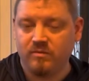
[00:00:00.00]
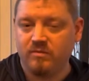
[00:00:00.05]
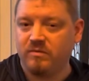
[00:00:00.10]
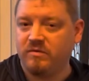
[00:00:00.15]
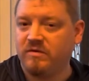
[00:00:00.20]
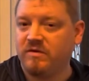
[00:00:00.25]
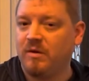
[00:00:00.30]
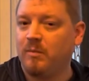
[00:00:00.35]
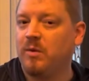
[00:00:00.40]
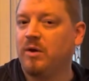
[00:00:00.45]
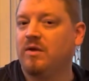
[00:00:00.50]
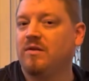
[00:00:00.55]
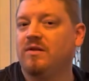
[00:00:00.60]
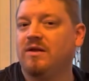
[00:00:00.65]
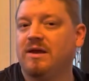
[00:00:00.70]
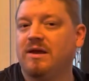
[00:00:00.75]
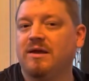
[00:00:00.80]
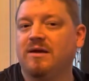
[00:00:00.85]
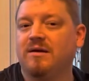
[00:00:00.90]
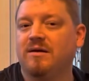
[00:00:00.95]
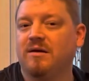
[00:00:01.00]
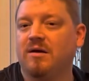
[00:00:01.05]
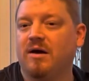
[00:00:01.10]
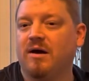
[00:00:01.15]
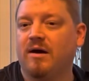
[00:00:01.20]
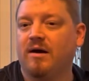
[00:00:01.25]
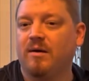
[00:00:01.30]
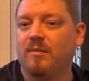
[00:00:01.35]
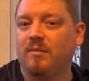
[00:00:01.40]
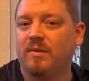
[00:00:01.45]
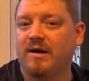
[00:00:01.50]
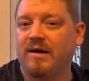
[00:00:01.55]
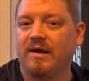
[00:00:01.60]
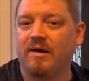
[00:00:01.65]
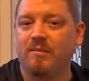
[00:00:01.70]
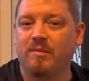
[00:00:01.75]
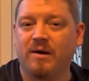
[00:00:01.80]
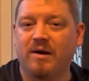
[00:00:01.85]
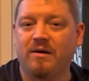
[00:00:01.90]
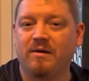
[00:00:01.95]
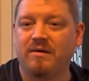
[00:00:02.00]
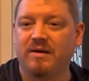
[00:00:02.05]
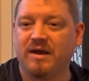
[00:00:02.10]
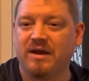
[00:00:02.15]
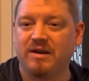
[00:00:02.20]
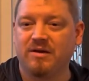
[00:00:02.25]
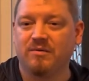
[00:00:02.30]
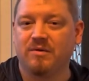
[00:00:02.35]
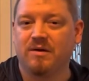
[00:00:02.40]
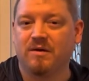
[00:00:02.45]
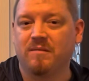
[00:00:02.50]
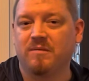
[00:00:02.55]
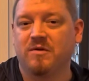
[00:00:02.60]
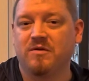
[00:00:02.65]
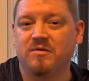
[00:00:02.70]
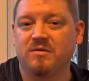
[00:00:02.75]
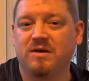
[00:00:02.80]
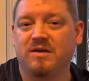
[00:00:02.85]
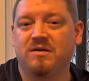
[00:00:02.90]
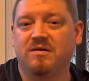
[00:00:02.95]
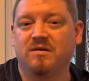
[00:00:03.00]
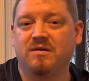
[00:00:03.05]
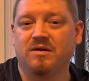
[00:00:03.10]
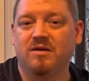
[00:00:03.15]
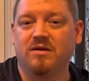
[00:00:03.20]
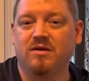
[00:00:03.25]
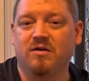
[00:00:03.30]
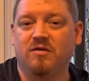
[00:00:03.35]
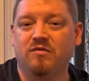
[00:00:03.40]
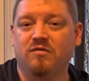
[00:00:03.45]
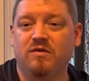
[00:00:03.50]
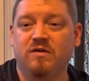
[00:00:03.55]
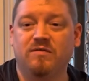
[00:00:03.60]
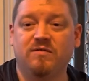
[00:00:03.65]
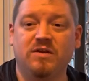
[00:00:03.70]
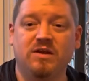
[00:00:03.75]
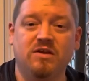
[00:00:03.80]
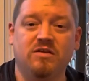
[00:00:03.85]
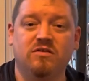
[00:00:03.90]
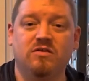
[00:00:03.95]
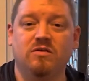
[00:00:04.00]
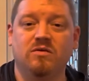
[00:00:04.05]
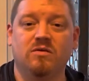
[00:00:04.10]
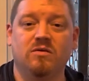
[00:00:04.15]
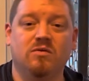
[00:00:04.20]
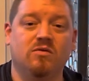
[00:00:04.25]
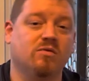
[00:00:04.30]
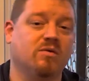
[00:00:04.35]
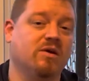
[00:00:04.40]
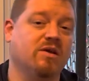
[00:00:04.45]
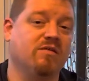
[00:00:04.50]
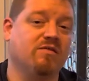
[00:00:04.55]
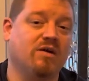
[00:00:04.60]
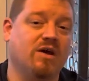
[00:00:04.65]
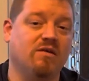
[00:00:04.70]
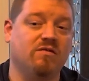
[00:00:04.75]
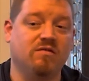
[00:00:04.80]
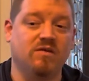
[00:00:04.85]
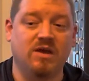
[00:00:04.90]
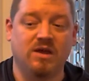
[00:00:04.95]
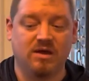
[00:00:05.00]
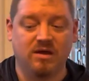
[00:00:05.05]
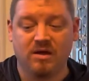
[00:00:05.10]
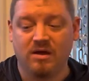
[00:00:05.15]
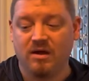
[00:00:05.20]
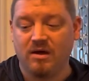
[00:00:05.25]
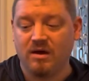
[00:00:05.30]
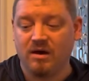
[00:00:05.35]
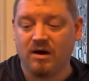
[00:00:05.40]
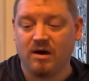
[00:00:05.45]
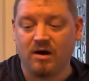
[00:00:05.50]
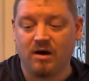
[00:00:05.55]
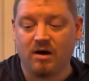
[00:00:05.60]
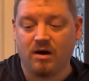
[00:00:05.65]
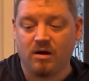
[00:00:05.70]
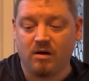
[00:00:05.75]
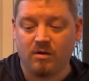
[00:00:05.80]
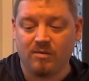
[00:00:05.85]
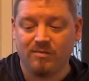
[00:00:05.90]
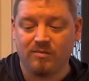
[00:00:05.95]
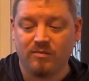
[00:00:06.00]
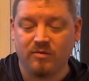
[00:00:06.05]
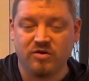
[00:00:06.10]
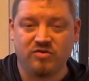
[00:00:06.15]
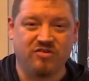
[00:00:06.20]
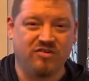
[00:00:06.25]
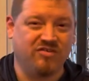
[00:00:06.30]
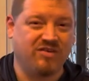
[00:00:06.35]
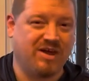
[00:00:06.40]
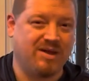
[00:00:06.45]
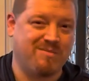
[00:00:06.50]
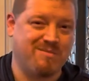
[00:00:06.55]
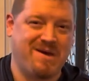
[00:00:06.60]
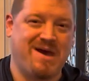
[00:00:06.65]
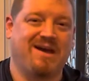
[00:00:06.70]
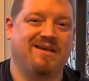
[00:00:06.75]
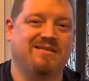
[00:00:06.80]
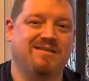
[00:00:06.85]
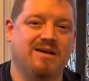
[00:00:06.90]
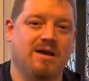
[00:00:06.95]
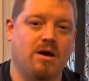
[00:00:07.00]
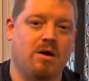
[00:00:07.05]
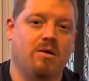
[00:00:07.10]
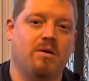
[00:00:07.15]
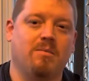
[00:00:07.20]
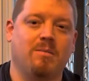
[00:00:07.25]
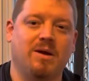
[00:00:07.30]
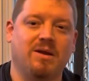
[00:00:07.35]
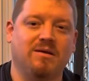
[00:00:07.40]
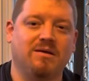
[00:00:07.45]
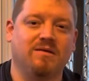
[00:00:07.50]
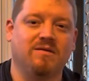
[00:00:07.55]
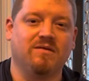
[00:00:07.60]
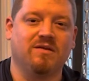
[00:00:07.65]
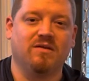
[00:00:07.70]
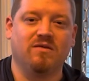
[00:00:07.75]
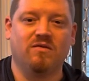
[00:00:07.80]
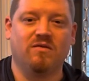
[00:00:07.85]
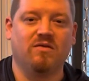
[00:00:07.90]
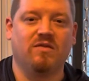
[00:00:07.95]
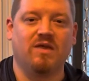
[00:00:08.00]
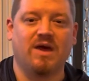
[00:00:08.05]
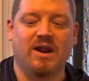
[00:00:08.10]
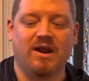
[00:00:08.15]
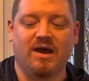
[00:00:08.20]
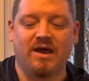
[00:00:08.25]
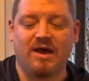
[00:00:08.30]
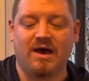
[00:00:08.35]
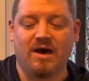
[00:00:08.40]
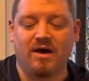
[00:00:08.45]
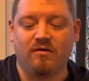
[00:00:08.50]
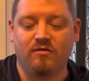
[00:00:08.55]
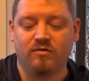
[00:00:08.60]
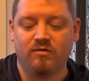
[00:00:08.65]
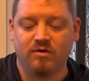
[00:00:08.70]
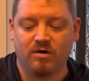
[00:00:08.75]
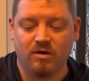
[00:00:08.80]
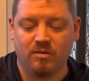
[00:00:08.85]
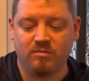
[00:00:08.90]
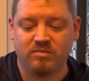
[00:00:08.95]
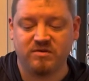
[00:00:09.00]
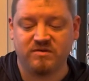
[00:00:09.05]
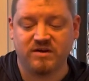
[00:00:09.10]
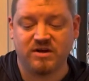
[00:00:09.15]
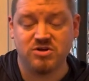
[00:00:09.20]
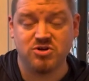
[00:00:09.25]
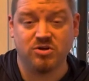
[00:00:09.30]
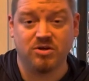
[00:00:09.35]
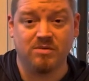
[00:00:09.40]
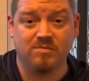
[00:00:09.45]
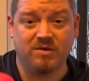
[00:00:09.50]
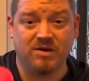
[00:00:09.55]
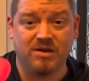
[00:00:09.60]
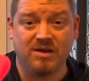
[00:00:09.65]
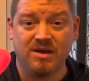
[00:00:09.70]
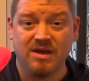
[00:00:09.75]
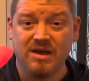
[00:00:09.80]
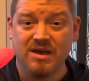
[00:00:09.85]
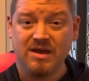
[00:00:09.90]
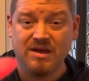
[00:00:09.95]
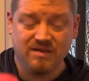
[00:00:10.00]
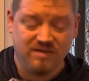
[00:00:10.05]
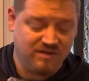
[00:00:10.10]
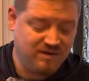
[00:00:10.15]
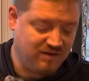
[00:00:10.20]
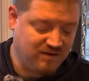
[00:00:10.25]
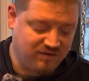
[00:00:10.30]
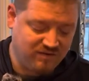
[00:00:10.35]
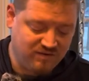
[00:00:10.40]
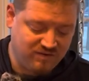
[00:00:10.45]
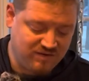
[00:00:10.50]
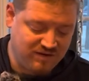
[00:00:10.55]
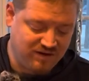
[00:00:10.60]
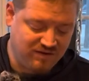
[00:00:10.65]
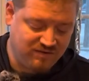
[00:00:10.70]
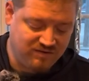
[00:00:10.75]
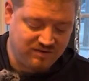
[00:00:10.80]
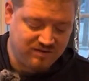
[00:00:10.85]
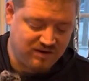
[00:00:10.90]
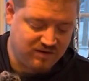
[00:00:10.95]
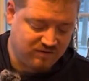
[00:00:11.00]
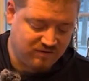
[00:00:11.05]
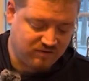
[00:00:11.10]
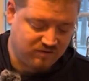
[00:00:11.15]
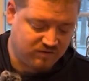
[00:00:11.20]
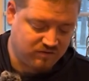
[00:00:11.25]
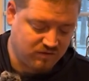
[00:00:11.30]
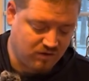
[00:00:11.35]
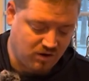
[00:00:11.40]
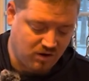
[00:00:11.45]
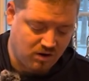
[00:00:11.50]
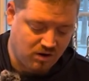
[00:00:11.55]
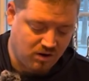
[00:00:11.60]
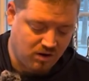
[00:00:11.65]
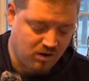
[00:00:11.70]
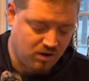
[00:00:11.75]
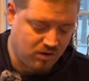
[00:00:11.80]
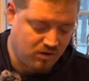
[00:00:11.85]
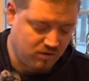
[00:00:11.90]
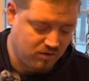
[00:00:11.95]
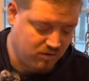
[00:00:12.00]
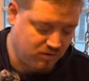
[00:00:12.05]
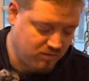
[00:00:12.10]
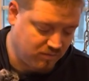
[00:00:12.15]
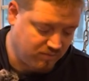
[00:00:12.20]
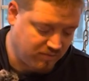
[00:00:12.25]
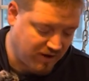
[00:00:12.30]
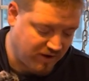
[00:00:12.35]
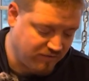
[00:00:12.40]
typically by about anywhere in between 50 to 25 feet, which is like maxing out at my distance that I have potentially. But these discs are by